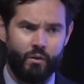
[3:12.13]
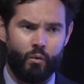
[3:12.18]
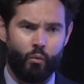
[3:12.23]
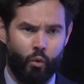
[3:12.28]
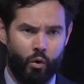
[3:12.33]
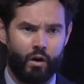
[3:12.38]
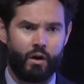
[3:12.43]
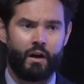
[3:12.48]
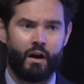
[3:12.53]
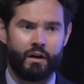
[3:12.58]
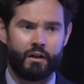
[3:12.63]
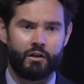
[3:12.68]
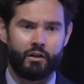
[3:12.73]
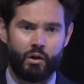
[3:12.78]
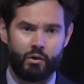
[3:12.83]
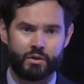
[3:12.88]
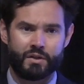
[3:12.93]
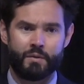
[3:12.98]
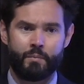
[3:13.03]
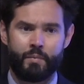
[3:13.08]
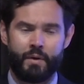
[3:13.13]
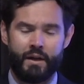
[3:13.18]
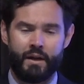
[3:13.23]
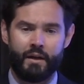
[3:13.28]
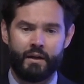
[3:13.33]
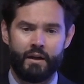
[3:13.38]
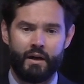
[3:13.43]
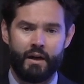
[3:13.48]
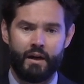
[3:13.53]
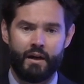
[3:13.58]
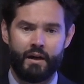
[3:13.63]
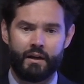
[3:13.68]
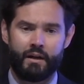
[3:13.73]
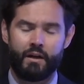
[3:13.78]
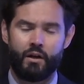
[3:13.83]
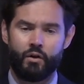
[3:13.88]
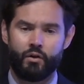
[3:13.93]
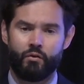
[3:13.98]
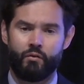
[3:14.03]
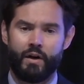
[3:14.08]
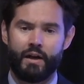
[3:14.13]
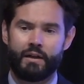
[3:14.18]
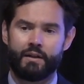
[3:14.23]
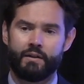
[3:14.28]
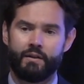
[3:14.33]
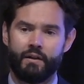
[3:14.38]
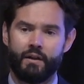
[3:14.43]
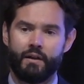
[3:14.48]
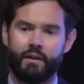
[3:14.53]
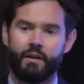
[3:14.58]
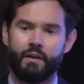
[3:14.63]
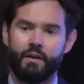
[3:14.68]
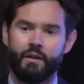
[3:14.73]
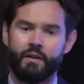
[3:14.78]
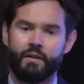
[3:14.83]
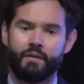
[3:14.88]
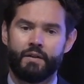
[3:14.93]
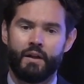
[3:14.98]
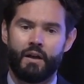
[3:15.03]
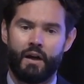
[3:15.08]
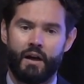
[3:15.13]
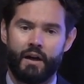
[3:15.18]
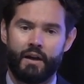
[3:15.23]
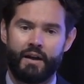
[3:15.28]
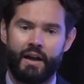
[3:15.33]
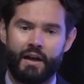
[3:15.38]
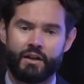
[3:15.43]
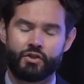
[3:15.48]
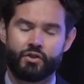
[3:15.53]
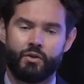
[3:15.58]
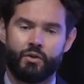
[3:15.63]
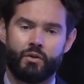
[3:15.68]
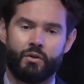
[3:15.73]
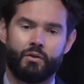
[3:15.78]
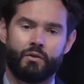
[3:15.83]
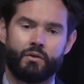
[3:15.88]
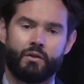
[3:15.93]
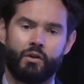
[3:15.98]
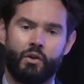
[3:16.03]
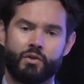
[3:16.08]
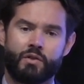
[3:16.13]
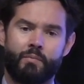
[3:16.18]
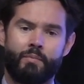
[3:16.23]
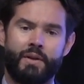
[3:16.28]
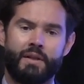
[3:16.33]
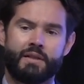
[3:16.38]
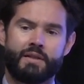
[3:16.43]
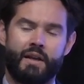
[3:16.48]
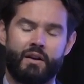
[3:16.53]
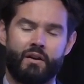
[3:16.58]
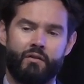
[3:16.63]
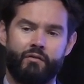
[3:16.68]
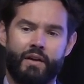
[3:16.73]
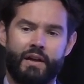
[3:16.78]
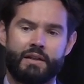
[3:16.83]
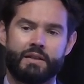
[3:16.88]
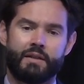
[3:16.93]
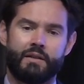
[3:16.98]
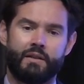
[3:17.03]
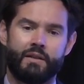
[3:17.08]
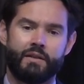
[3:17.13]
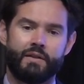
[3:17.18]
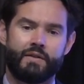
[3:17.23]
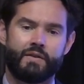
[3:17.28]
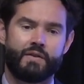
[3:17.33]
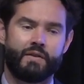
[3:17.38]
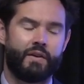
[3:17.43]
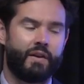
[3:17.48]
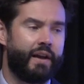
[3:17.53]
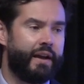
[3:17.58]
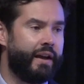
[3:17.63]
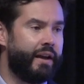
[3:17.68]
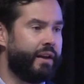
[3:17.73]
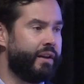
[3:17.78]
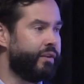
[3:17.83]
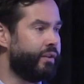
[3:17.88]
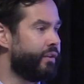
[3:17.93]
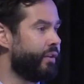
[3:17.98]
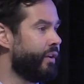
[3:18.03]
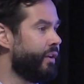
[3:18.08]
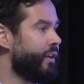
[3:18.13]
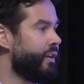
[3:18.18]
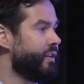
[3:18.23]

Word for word: work on clozapine, uh, co-direct the uh, National Clozapine Center of Excellence and